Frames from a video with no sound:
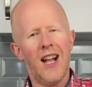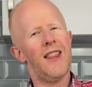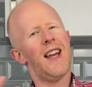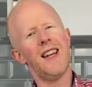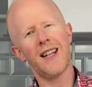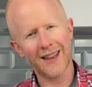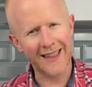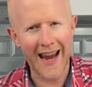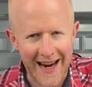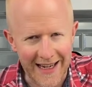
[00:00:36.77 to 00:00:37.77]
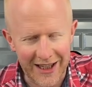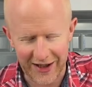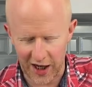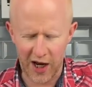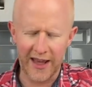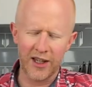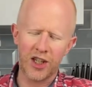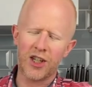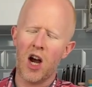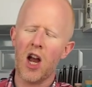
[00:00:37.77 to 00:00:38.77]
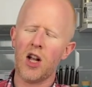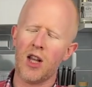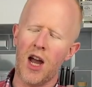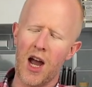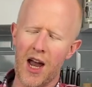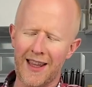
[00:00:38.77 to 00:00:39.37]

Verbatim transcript: they're little cakes that are in the style uh,